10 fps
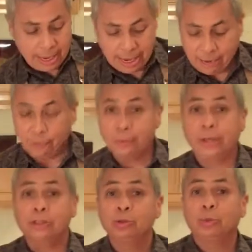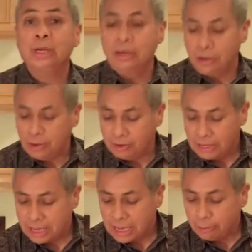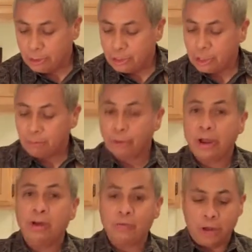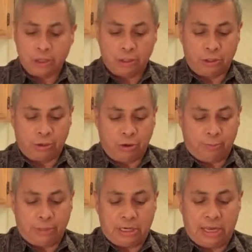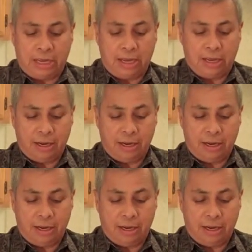And for my sweetener, I'm using a brown rice syrup today.